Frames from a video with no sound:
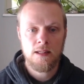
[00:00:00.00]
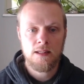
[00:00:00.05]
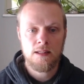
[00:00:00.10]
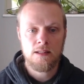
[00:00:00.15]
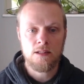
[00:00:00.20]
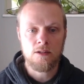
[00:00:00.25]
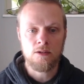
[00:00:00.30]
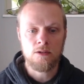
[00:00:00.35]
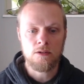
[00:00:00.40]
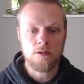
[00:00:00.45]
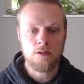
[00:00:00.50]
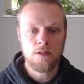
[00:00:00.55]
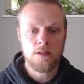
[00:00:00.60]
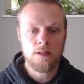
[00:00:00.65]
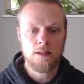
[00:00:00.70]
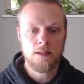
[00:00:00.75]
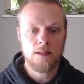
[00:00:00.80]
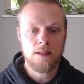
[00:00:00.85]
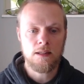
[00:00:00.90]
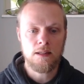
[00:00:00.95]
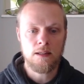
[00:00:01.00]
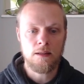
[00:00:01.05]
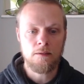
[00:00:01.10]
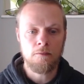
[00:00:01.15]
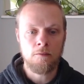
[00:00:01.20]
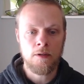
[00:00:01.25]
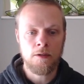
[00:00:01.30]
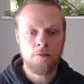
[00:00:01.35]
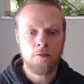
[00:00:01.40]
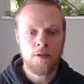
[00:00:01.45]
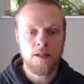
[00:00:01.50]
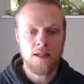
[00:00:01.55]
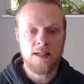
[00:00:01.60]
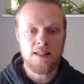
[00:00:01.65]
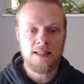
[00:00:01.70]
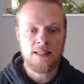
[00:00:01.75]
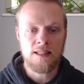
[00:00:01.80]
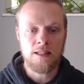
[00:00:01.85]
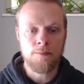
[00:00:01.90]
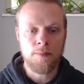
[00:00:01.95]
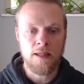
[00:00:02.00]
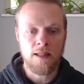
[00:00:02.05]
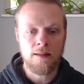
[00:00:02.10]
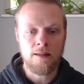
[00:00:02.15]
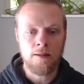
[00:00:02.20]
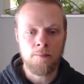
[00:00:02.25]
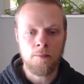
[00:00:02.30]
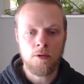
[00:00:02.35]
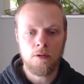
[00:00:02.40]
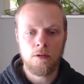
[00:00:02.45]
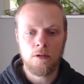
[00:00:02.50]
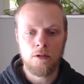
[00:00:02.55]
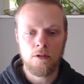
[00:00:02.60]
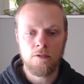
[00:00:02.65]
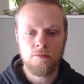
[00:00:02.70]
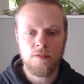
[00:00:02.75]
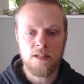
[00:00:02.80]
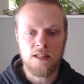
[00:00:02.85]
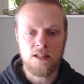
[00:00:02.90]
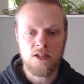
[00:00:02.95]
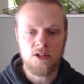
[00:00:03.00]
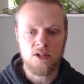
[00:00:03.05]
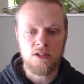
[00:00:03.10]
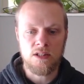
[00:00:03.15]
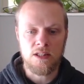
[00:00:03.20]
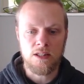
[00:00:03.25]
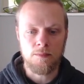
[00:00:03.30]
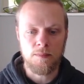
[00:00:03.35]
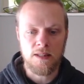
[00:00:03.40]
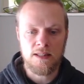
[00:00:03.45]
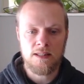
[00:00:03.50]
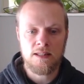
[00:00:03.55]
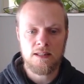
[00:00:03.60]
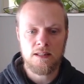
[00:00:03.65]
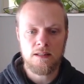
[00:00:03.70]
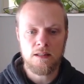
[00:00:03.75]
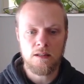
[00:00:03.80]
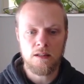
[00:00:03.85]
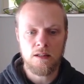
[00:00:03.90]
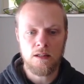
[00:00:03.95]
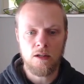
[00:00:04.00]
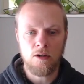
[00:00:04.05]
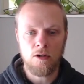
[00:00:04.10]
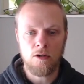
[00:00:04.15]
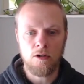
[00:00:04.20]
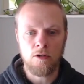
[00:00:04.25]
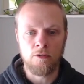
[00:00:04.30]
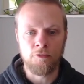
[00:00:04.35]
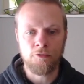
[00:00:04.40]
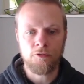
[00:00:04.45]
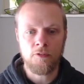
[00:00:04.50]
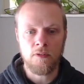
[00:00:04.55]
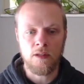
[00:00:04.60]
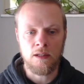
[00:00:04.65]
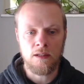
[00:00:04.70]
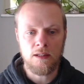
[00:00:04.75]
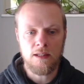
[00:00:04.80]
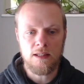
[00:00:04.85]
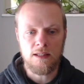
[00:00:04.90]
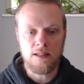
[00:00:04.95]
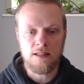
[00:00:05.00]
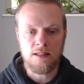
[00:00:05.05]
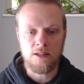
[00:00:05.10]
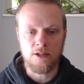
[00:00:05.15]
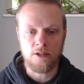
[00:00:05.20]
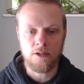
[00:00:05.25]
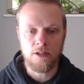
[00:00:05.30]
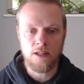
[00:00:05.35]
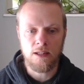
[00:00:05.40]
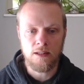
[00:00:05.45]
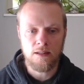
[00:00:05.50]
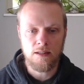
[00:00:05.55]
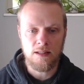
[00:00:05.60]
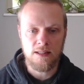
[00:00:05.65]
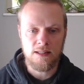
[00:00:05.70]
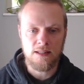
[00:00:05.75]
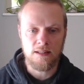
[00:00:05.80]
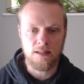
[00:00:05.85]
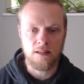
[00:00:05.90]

So when we estimate the model of this system, it's often easier, at least